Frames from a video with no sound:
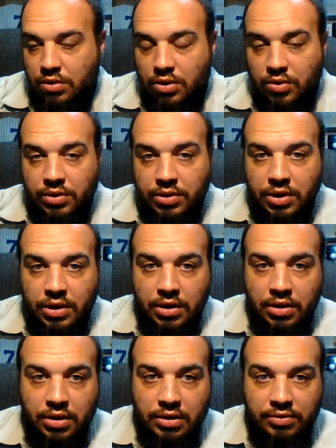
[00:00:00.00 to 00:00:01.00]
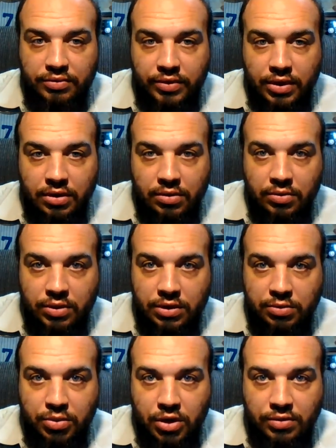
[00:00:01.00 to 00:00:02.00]
You always get a good feeling when
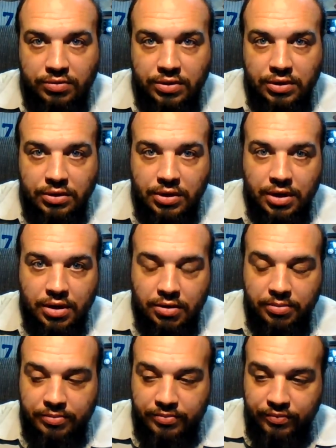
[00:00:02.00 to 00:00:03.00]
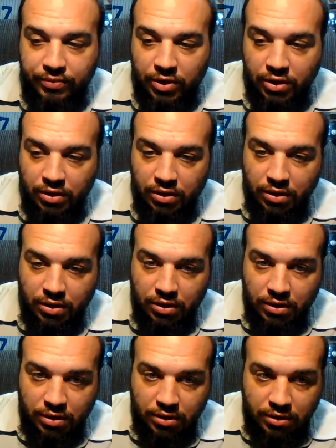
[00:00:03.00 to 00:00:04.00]
it's prophecy time,
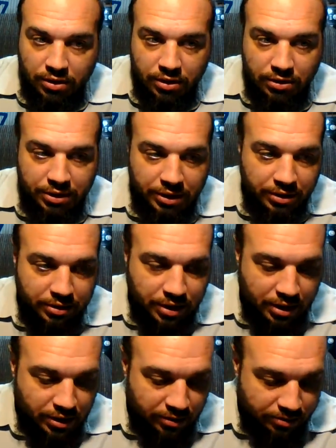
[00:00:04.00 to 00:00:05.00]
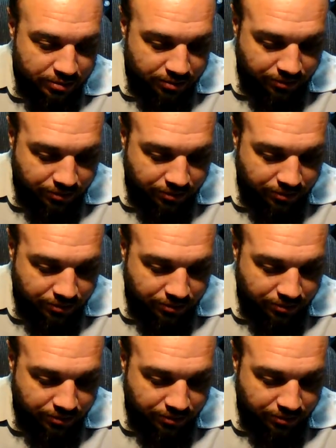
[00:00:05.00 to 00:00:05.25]
good chick time.